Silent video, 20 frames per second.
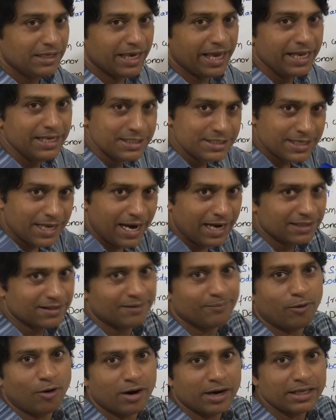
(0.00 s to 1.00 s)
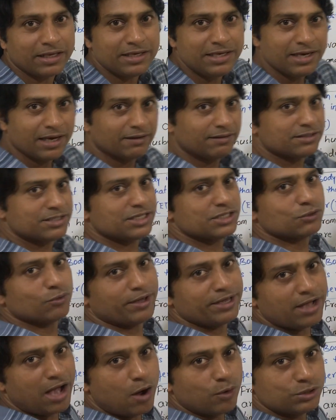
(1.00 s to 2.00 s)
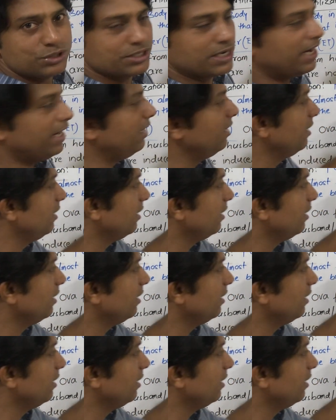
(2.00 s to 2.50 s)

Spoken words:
inside the body. Here this is going outside,